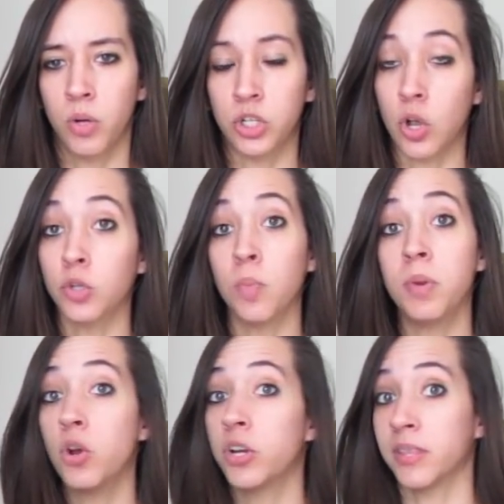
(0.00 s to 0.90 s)
which is also
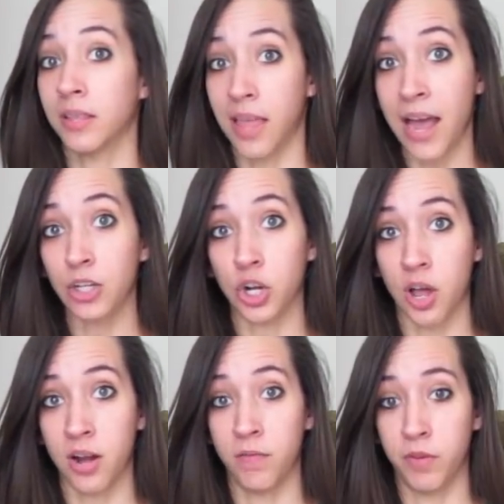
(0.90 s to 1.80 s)
mirrored in the last
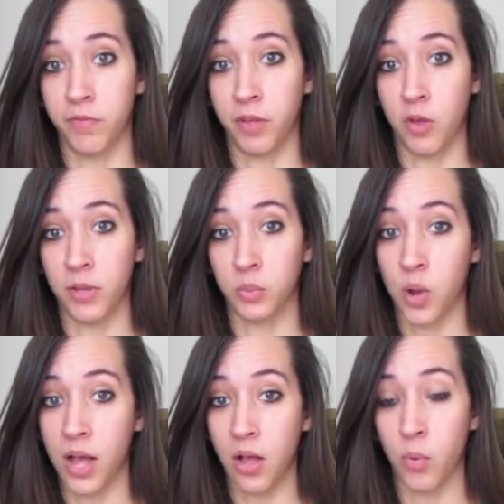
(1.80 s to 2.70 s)
shot of the film as
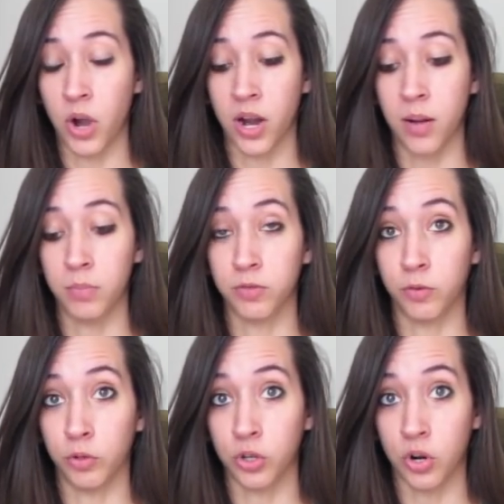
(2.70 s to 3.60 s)
well, where it comes
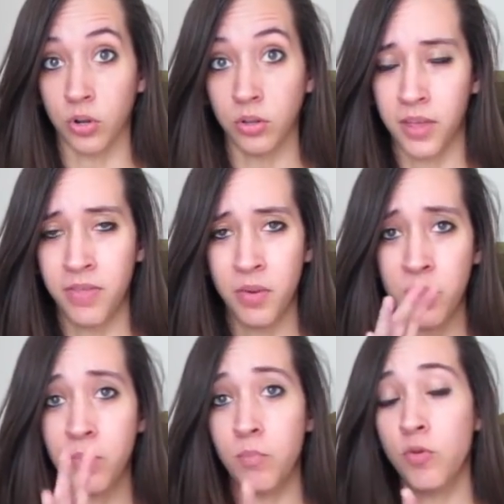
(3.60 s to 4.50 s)
full circle. And then
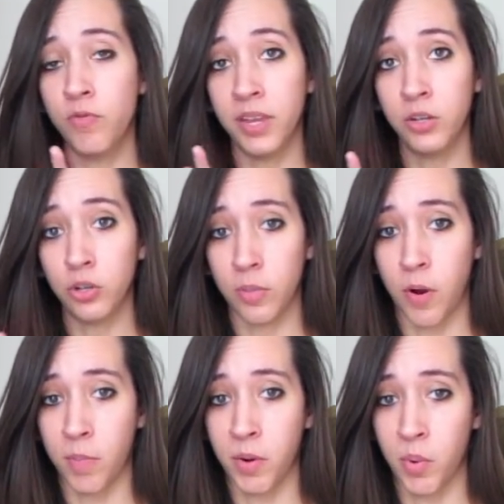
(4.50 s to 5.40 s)
we move into the
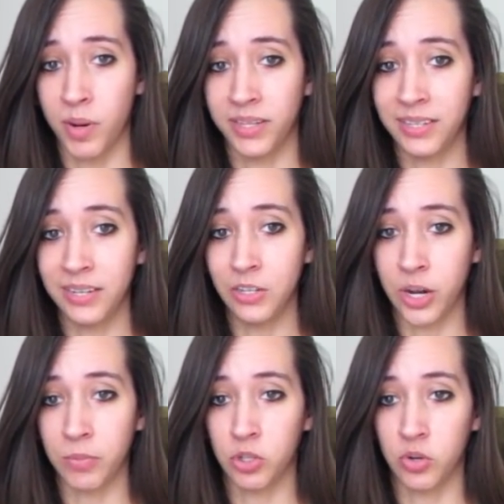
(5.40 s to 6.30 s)
apartment where we see
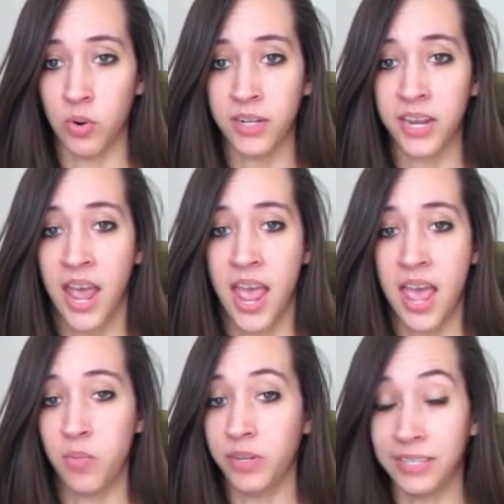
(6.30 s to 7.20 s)
James Stewart,
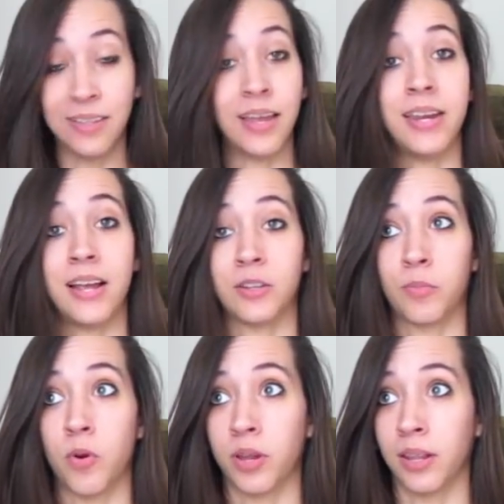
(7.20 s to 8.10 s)
and we see that he has a
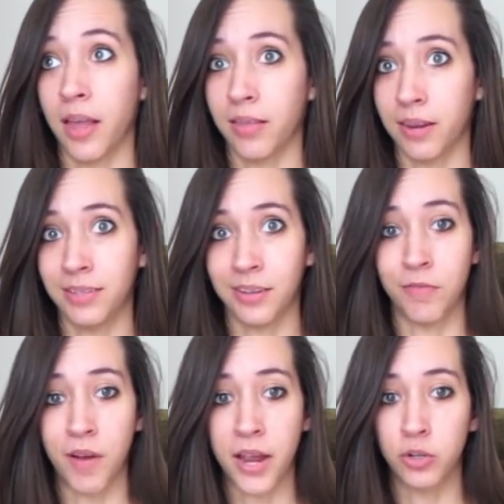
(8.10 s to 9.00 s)
broken leg, that he's
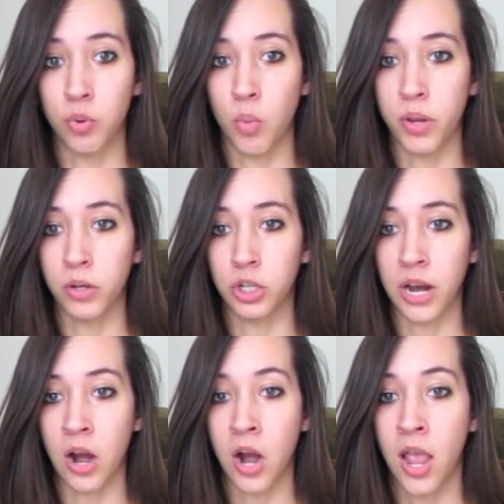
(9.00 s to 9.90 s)
confined to a
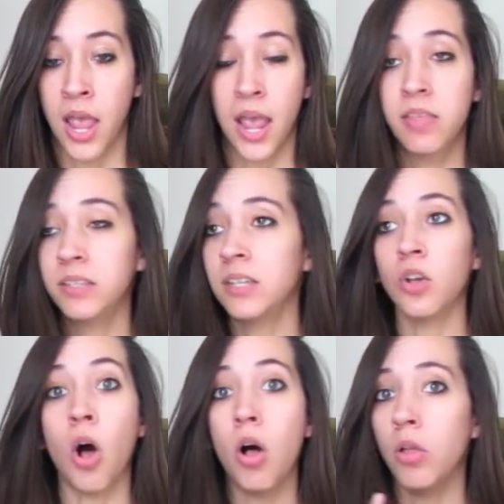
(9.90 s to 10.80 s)
wheelchair. And this
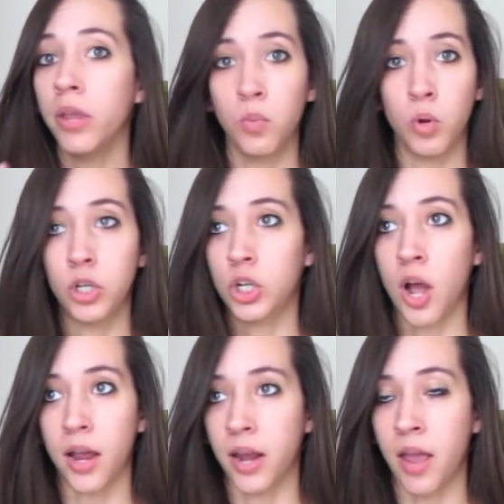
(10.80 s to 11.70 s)
is all in one
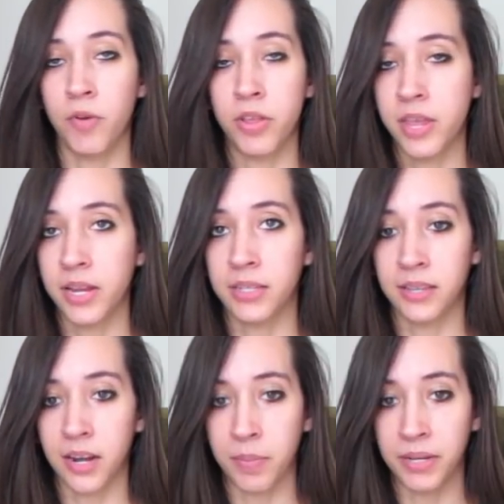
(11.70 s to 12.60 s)
shot. Everything is
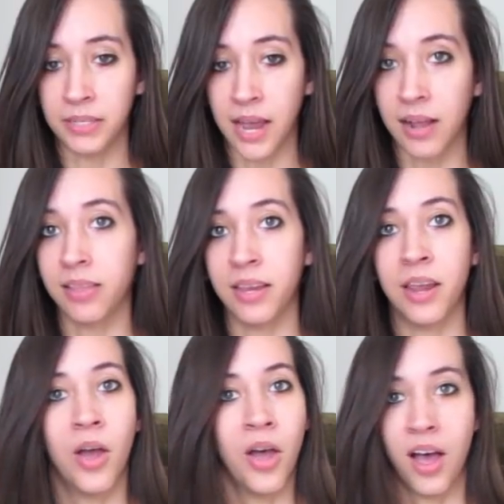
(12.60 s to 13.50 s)
set up
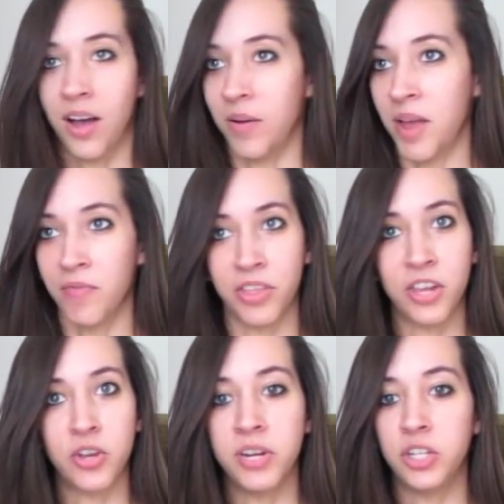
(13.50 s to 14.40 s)
exactly,
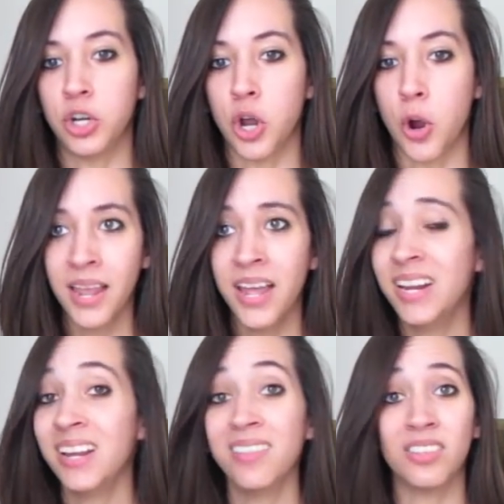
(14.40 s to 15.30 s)
everything you need to know. And
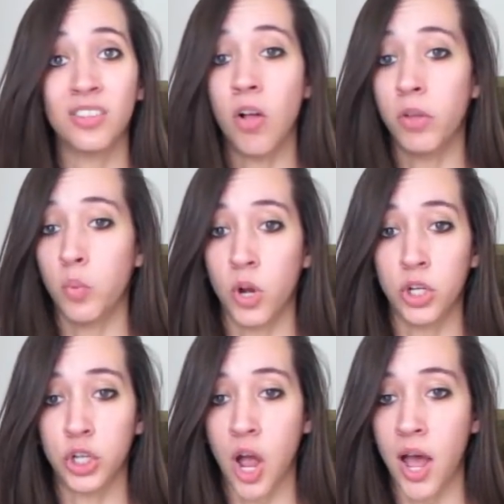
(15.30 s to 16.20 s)
again, this is all in one
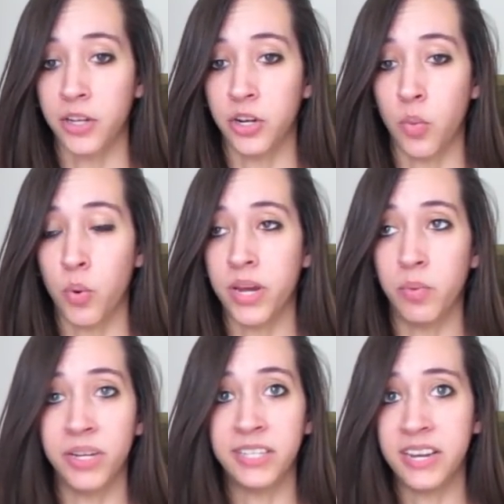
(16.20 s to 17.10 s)
shot. You know,
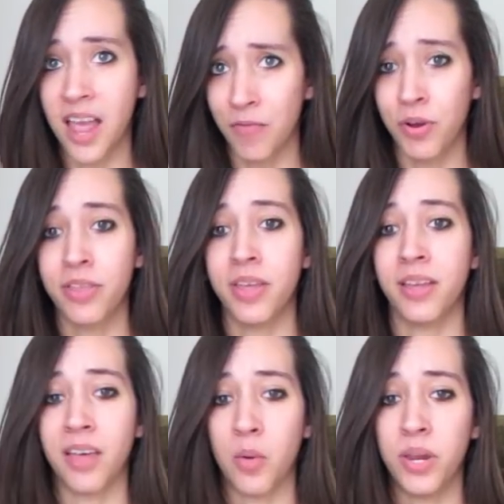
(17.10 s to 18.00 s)
we see
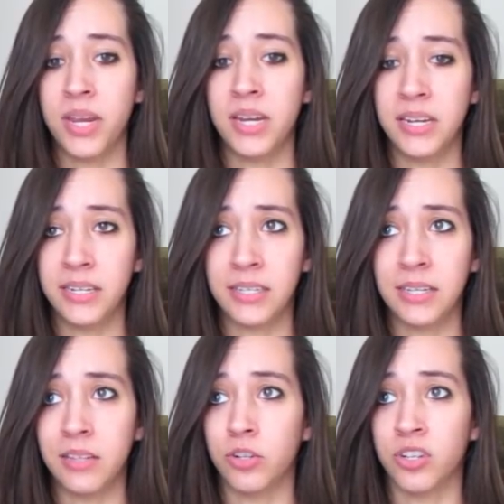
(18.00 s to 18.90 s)
everything that we need to
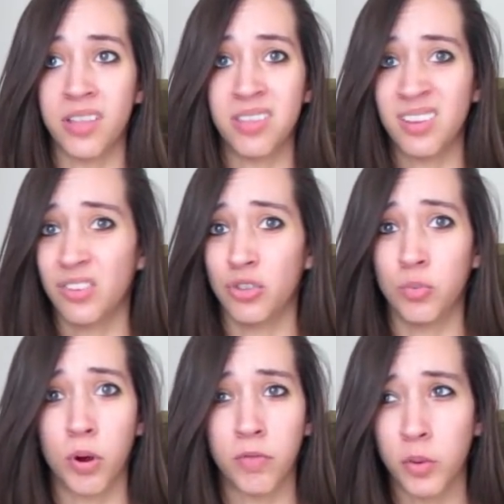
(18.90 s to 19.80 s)
see. There's nothing
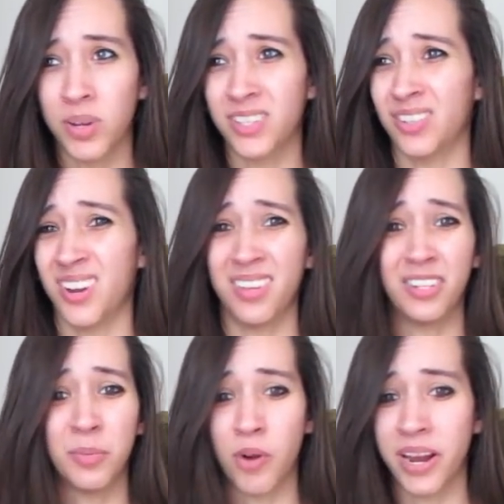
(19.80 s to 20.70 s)
superfluous, there's nothing
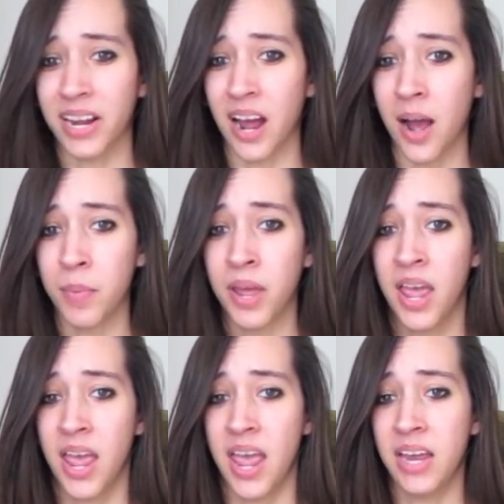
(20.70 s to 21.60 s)
to break it up,
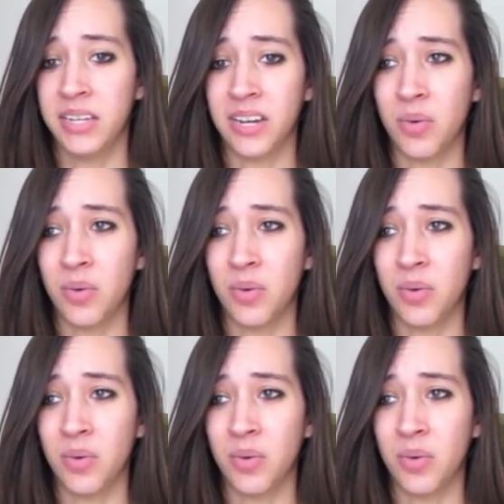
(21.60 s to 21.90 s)
and